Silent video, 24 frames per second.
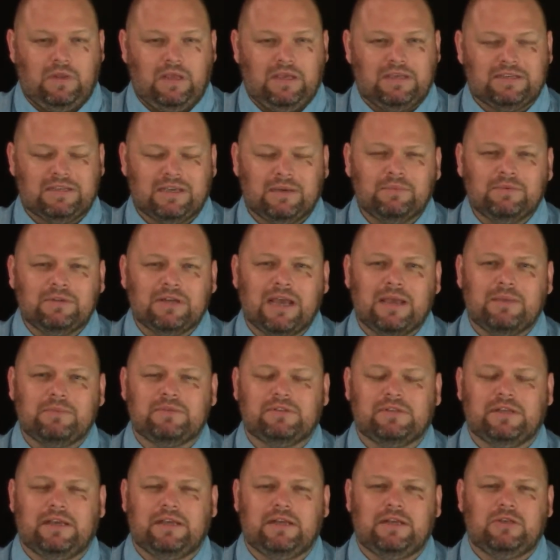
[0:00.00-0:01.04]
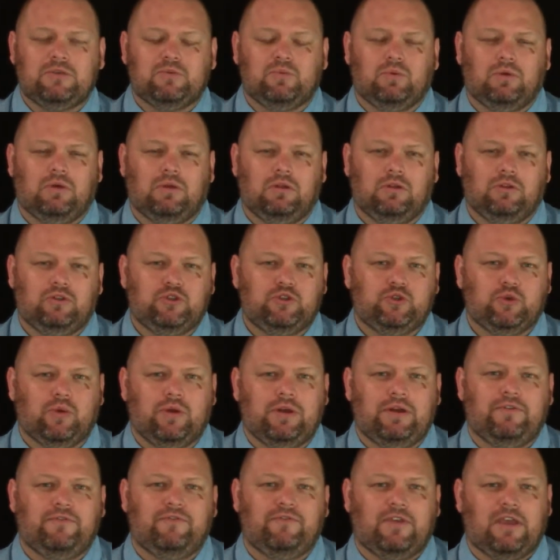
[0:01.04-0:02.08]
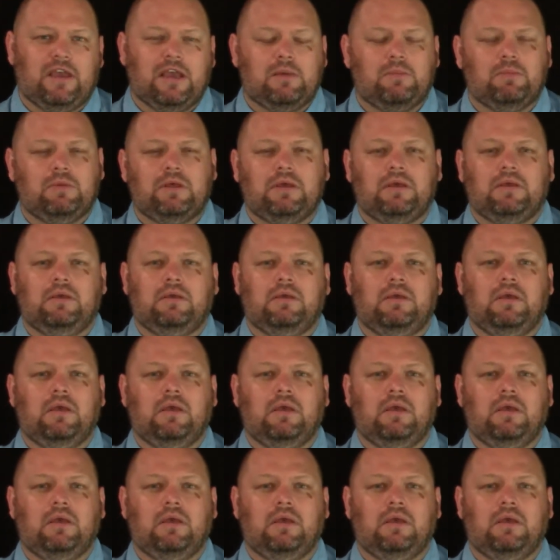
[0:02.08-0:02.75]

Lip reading: Sometimes ladies will join a family,